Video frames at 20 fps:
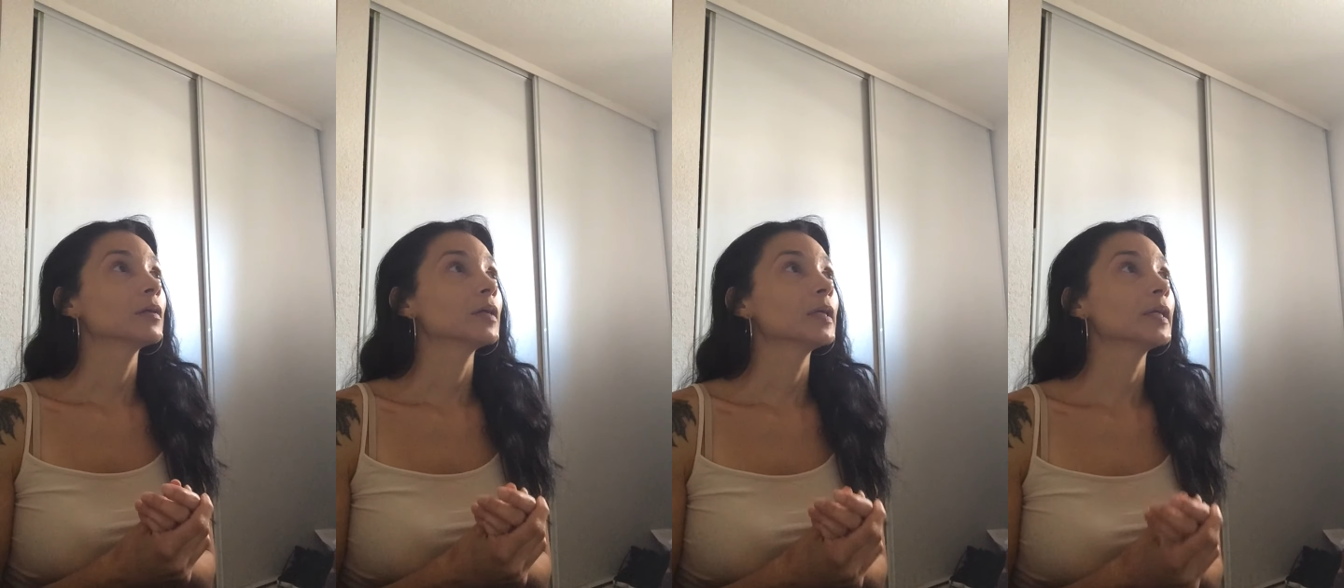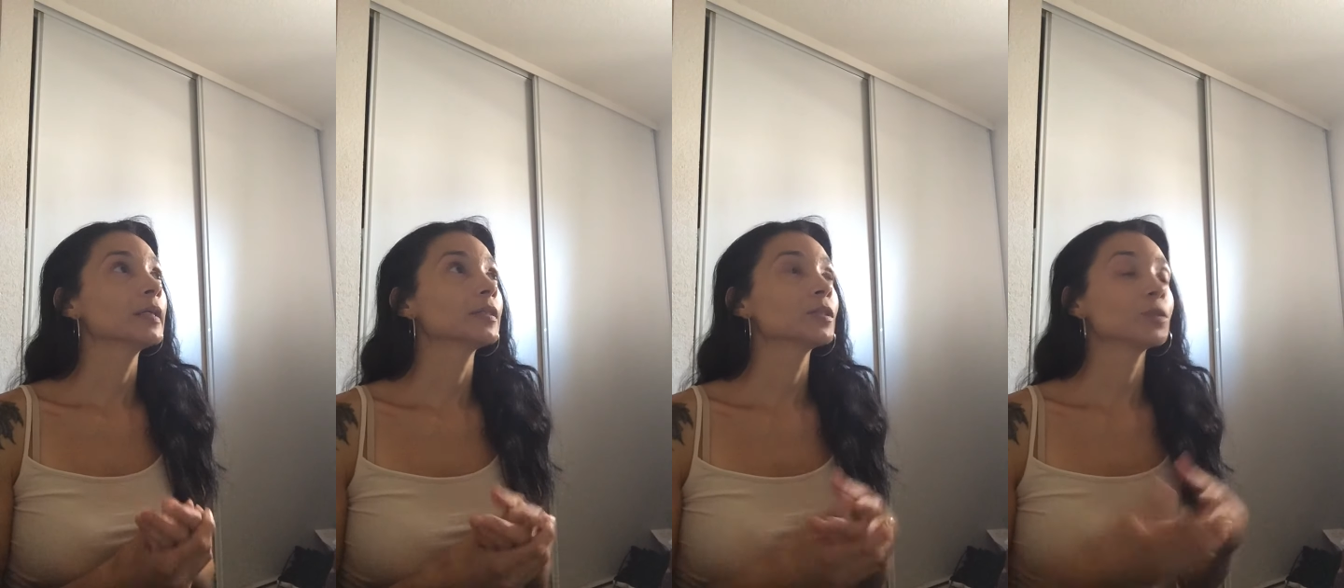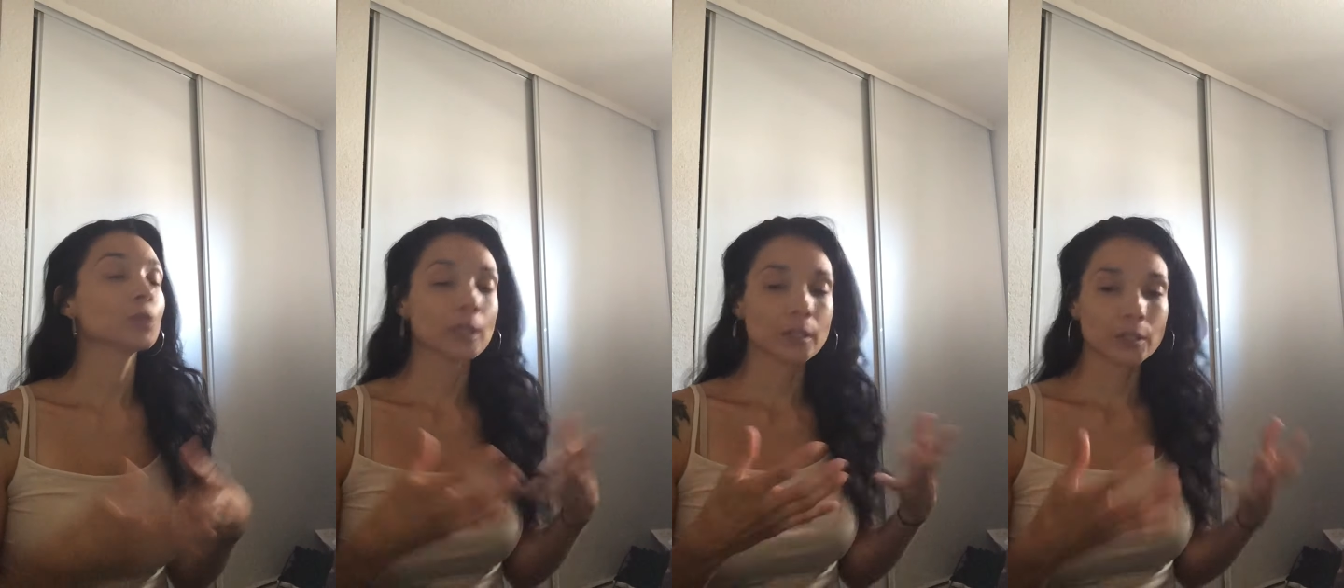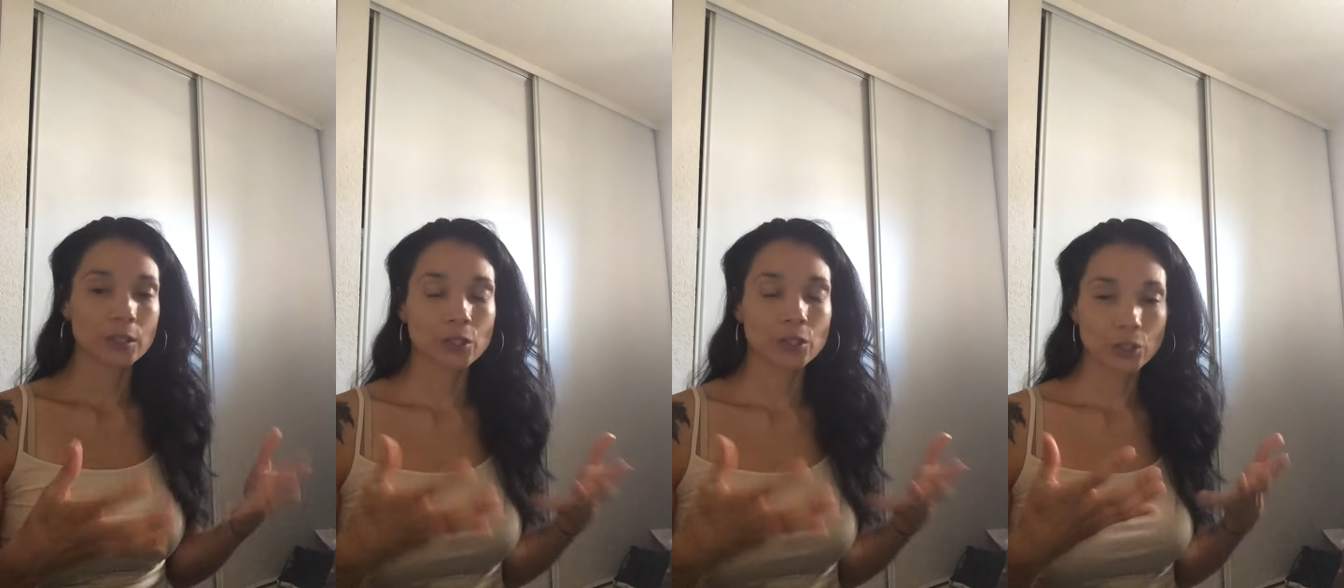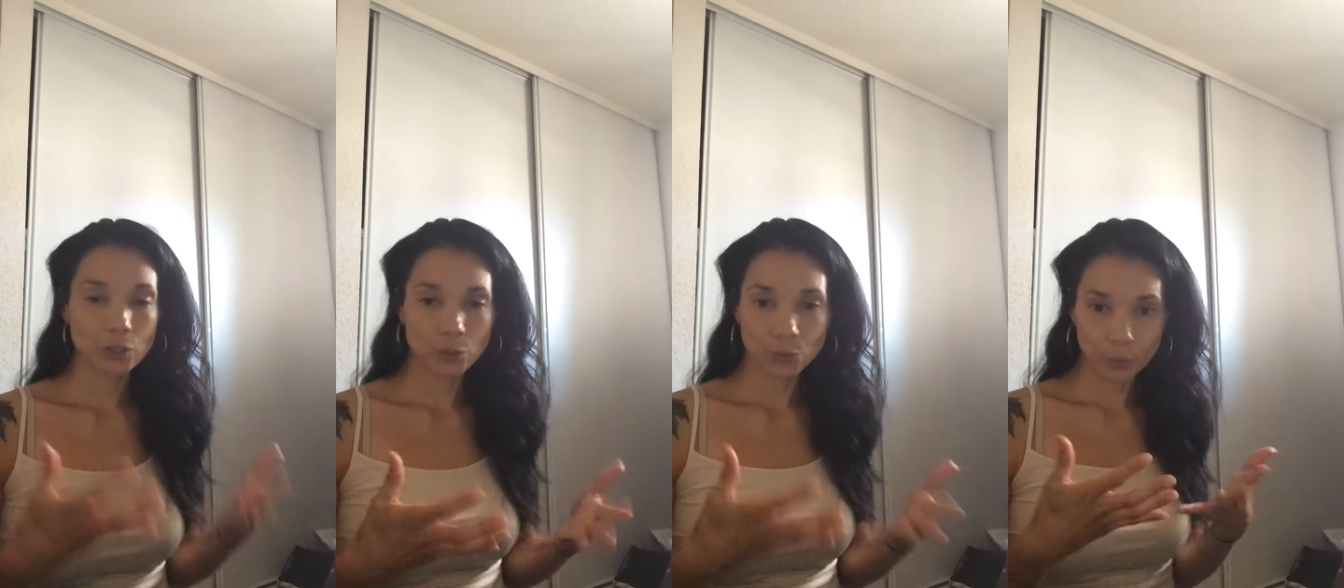it's
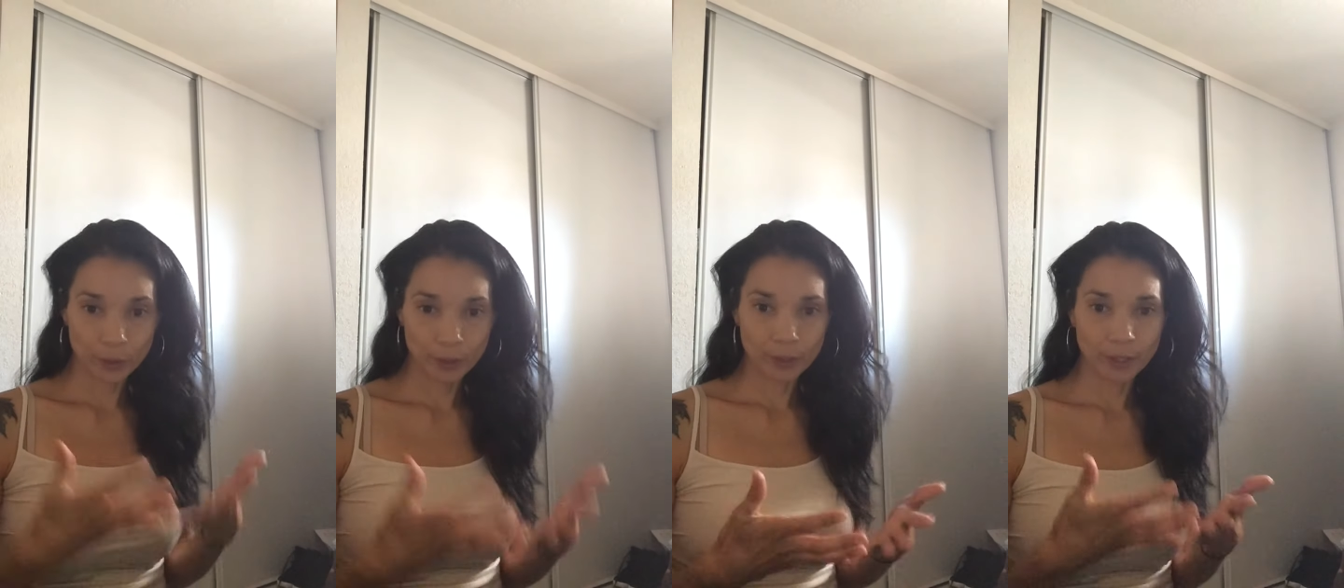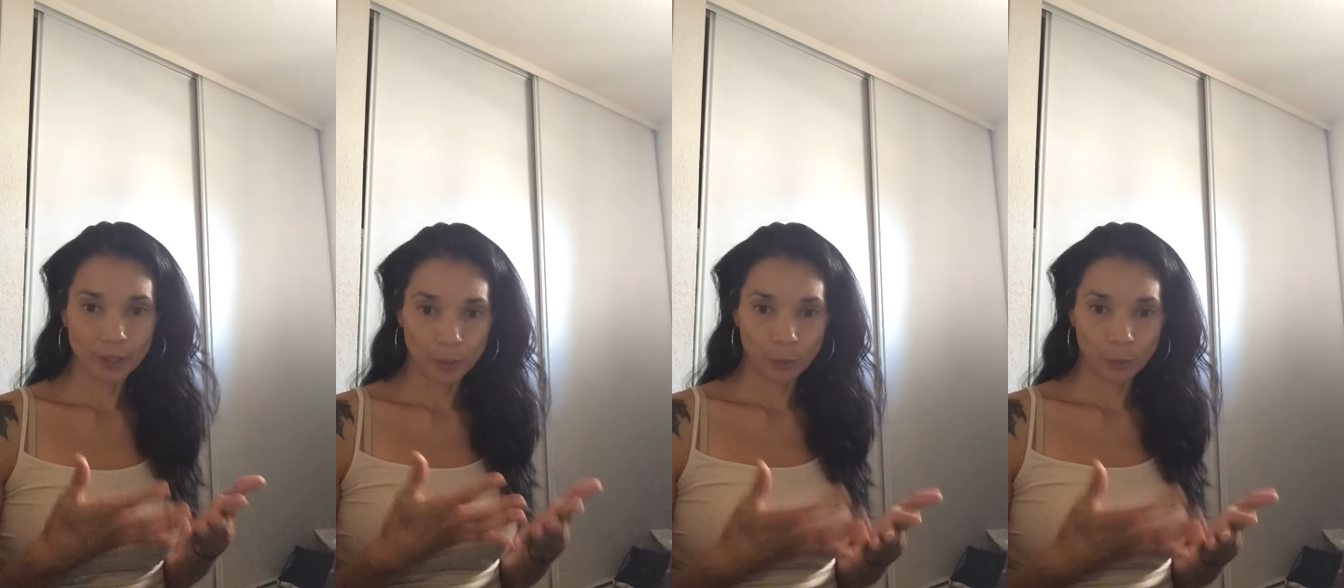just really